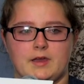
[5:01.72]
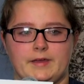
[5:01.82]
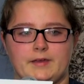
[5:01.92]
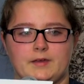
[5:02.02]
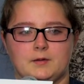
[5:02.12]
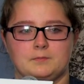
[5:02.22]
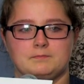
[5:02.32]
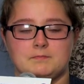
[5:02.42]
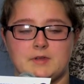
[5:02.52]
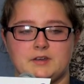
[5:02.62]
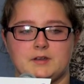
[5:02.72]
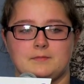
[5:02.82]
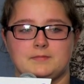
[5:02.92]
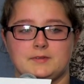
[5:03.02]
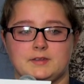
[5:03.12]
I um, ended
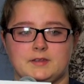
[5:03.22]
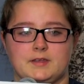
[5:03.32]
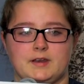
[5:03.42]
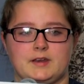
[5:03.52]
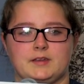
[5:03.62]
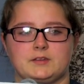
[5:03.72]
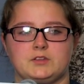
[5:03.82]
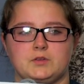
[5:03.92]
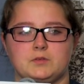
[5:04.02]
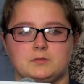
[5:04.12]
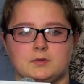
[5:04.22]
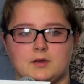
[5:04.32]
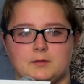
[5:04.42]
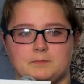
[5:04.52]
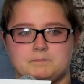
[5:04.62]
up getting into
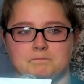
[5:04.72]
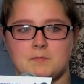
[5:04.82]
um,